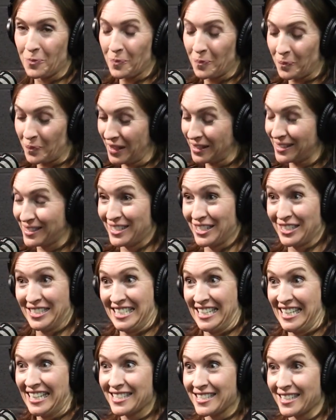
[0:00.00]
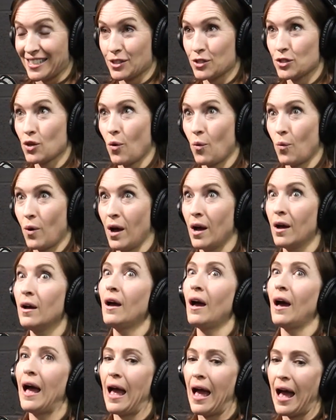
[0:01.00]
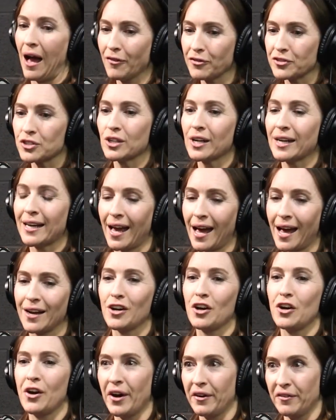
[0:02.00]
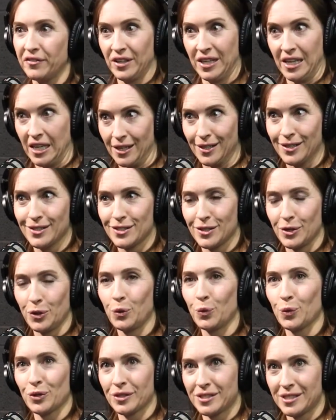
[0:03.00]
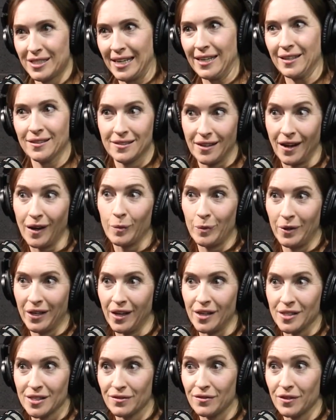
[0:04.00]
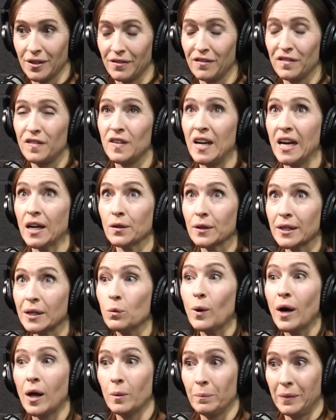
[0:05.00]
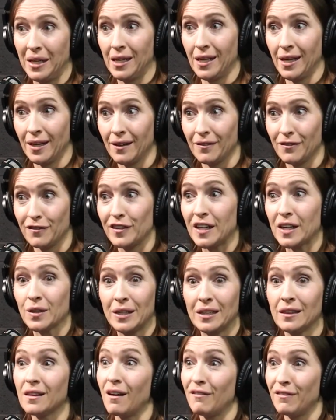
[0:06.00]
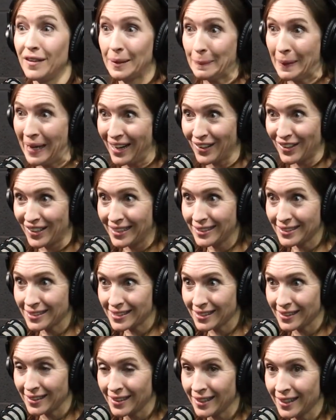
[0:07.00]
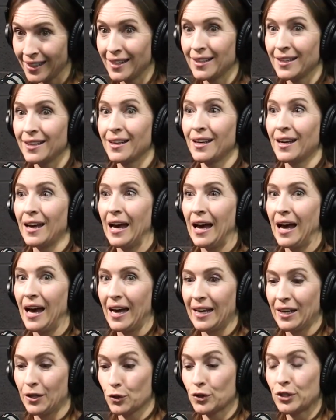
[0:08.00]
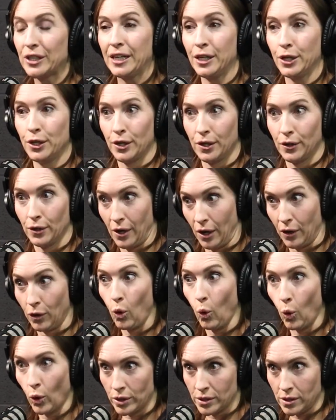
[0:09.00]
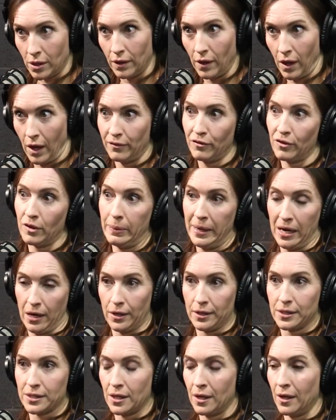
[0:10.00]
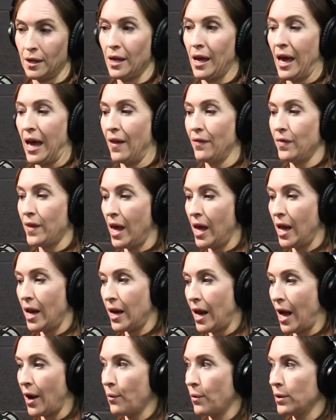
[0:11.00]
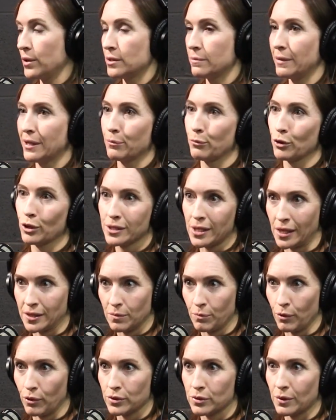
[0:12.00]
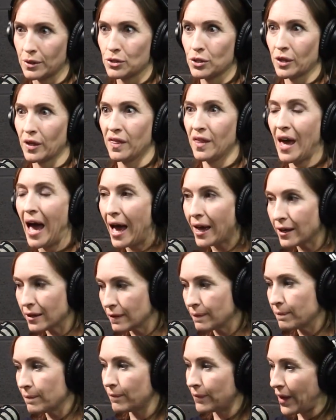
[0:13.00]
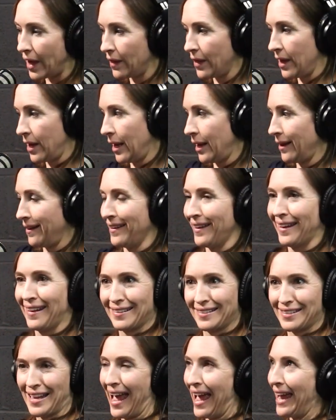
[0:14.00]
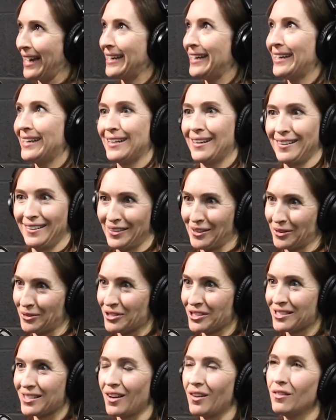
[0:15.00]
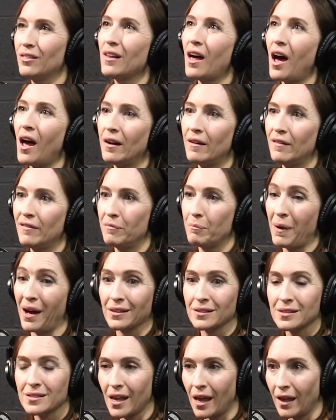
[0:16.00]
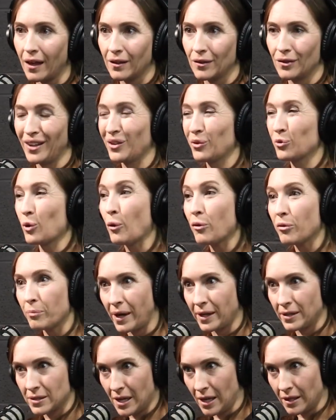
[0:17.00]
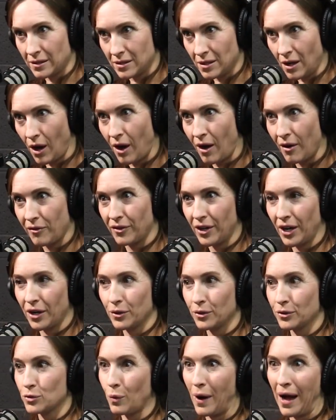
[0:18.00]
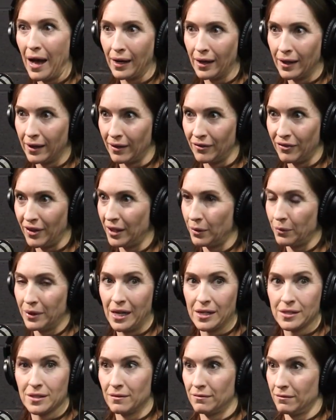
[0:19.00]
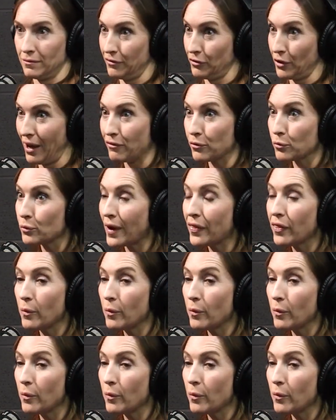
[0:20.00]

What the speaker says: It just isn't. So after I had enough kids who were staying stuck because of a very well-meaning, very loving parent, I created a course online for parents. And then I wanted to make it more accessible. So I took that and then I added in, you know, just a lot of mindset, like growth mindset stuff. Carol Dweck, if you haven't read the